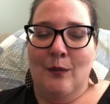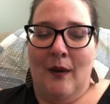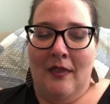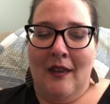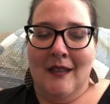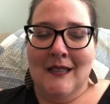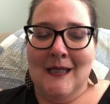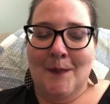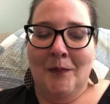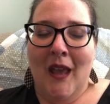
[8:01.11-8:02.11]
with
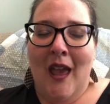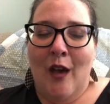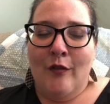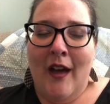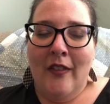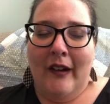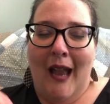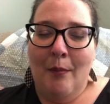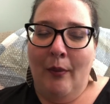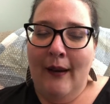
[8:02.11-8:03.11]
us. Father,
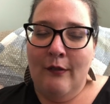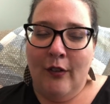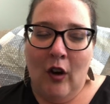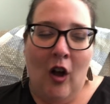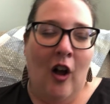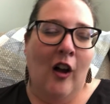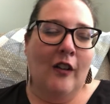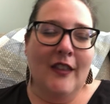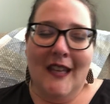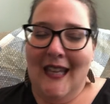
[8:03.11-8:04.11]
I pray for all
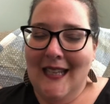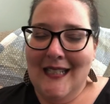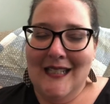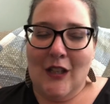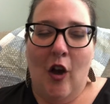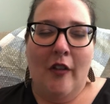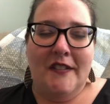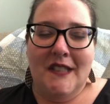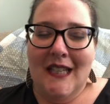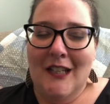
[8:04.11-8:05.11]
the kids, all the
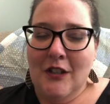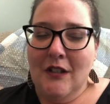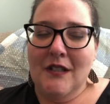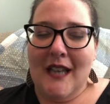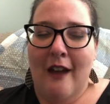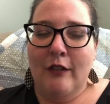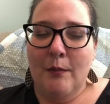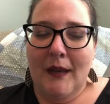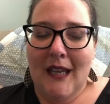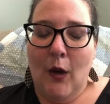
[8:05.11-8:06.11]
teachers,
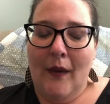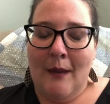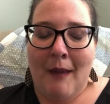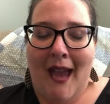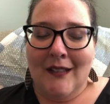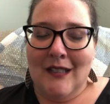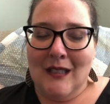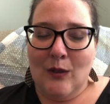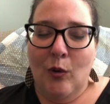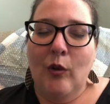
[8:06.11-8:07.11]
everybody going back to
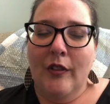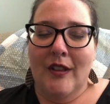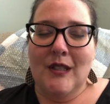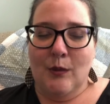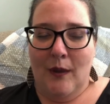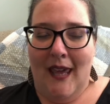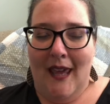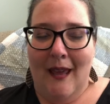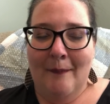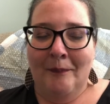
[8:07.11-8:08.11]
school this
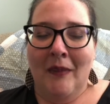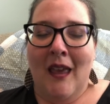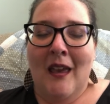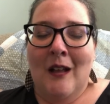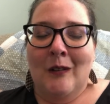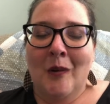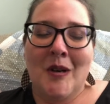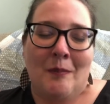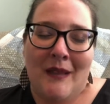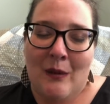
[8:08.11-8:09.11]
week.
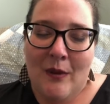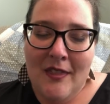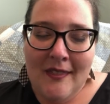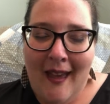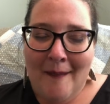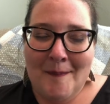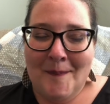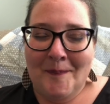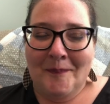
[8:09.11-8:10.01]
Lord, be with them.